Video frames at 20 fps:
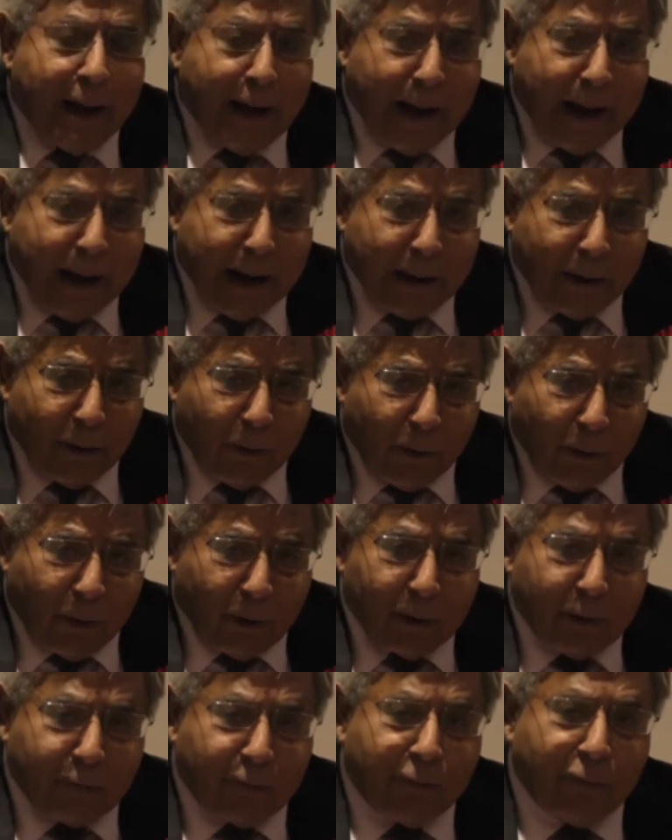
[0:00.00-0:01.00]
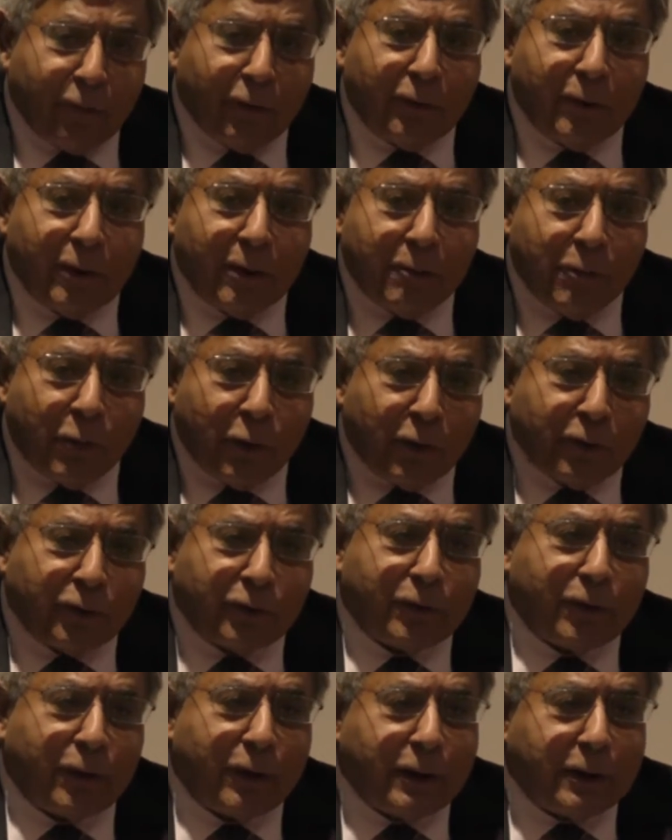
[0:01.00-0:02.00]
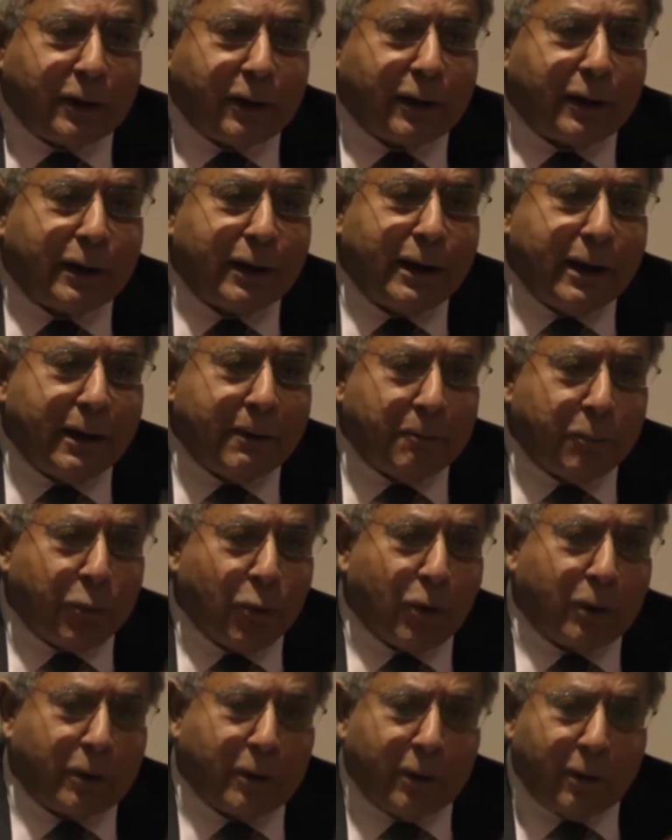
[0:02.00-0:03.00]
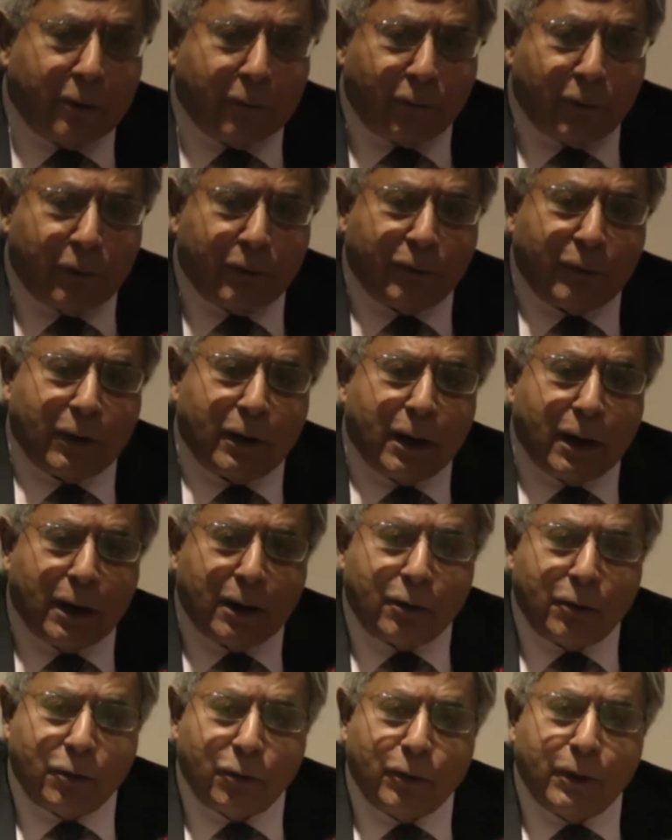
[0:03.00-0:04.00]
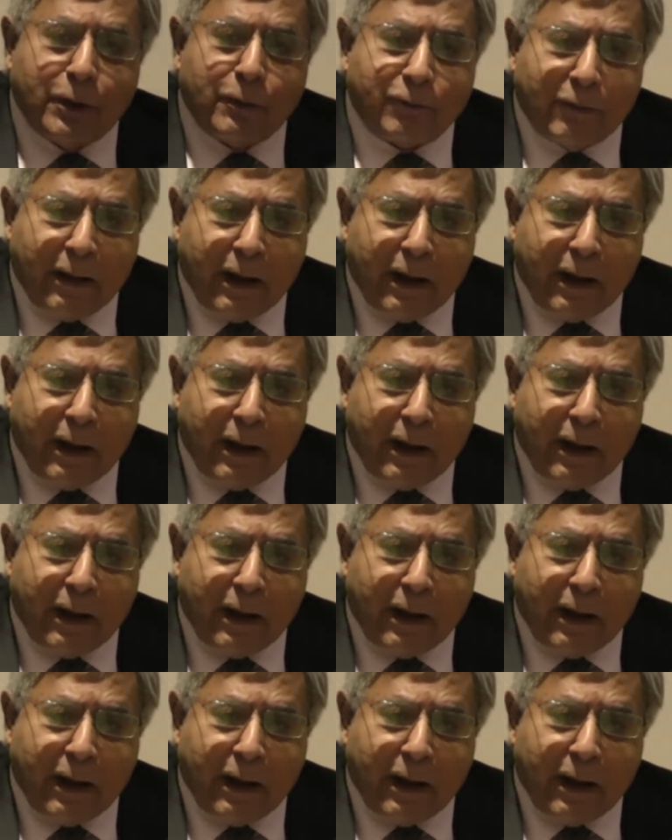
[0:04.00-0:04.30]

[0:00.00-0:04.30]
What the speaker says: and also the most critically important with regard to its